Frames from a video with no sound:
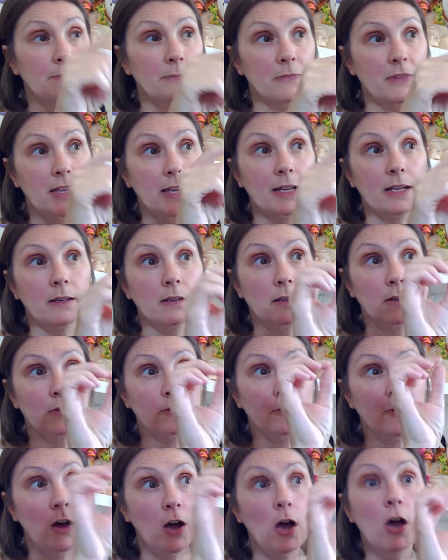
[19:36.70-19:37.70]
thing
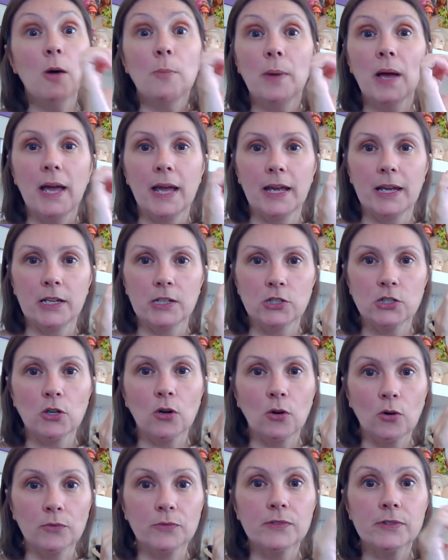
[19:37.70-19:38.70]
for her page
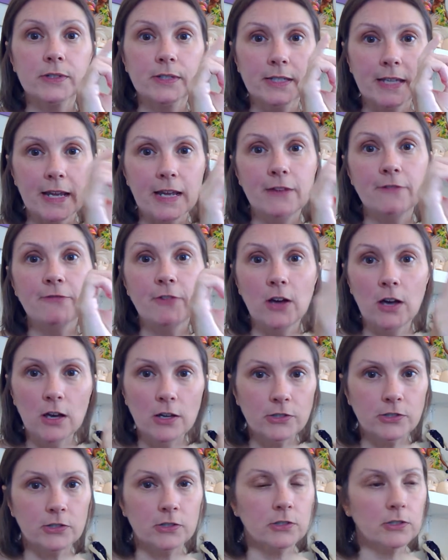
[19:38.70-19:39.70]
on C
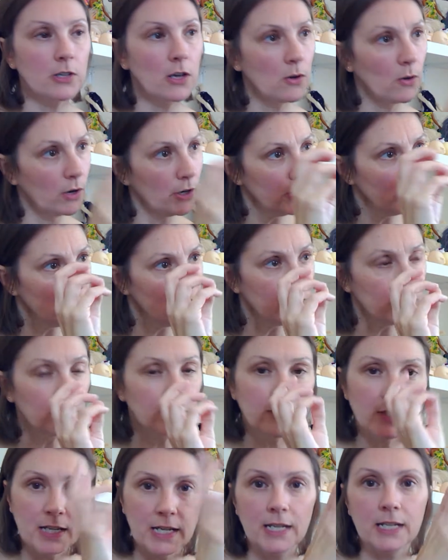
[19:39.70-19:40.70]
first, so I should have
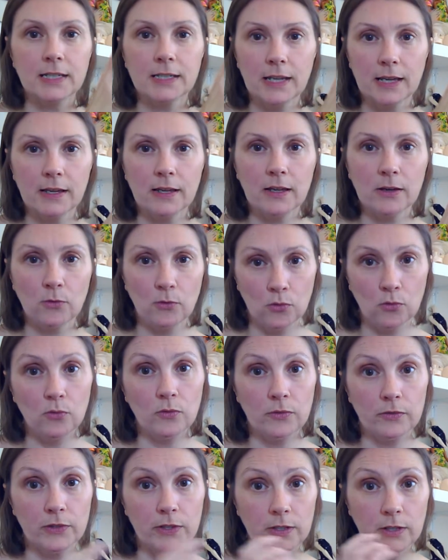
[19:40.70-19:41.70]
seen all
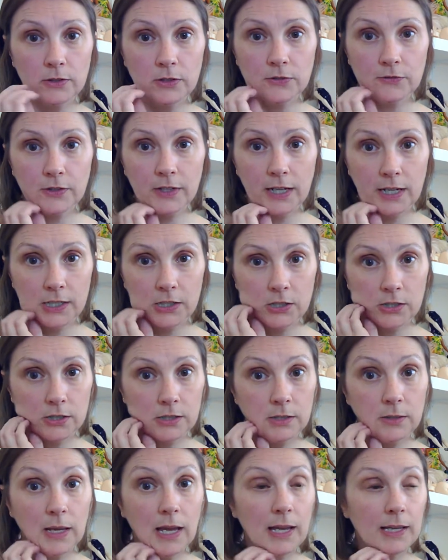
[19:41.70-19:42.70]
of the
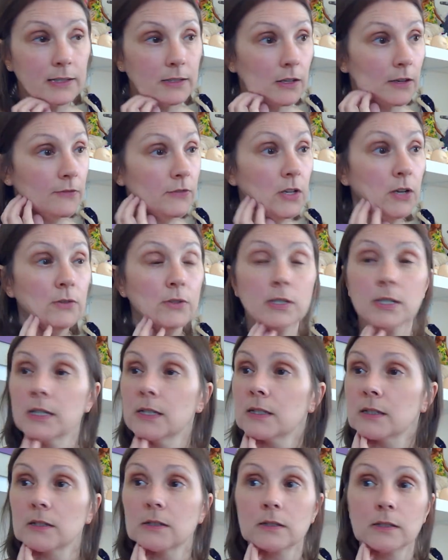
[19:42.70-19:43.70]
notifications. And I've
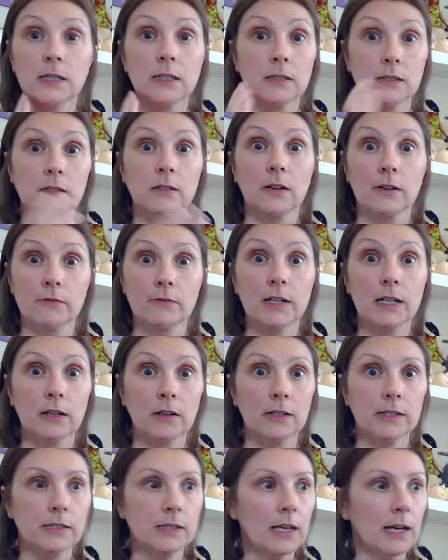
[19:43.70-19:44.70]
noticed since I
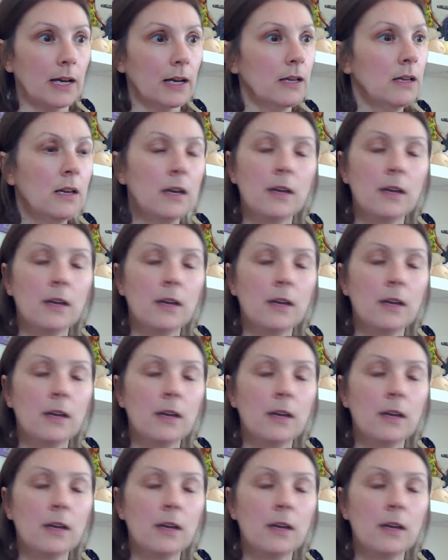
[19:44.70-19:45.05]
realised that